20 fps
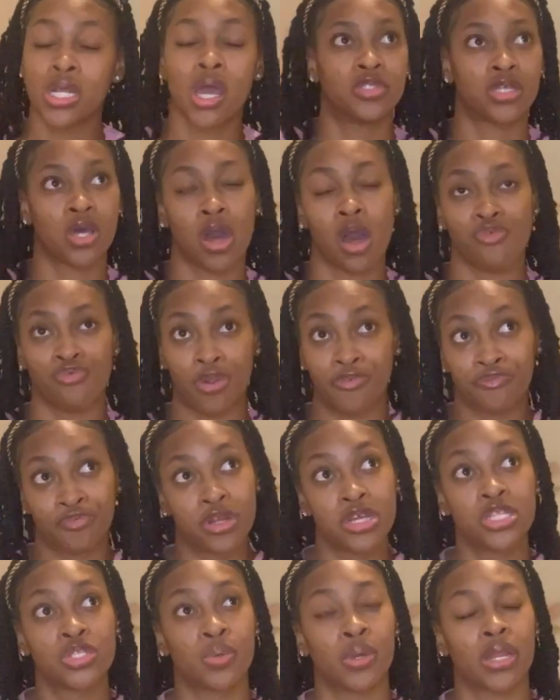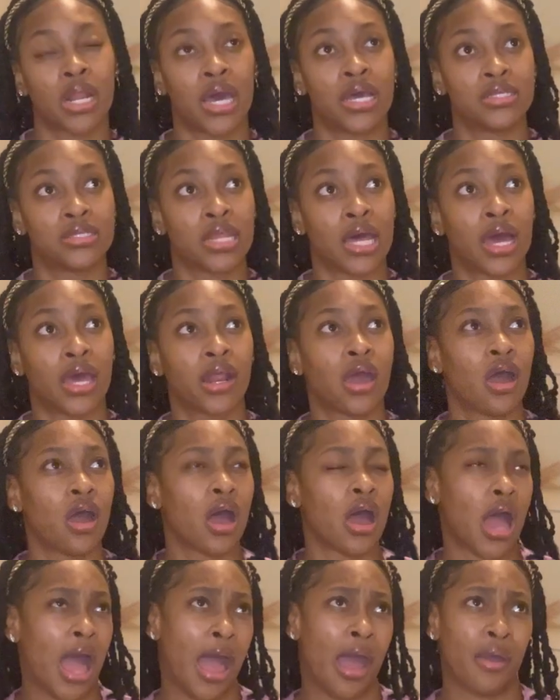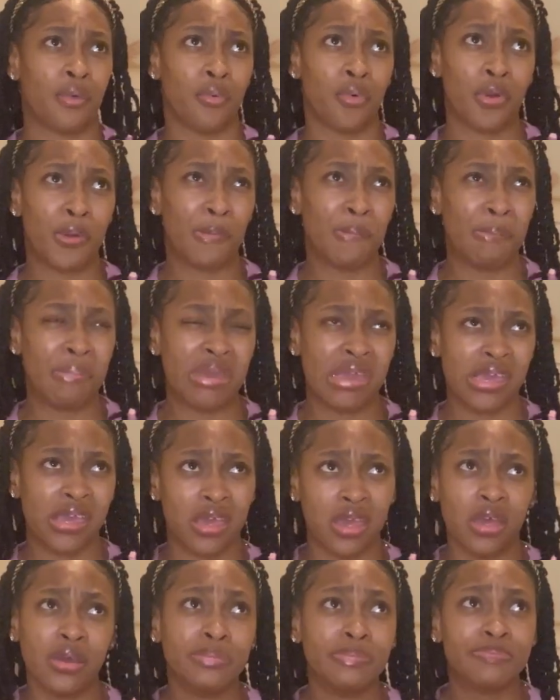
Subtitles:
to refer to it as that. I won't be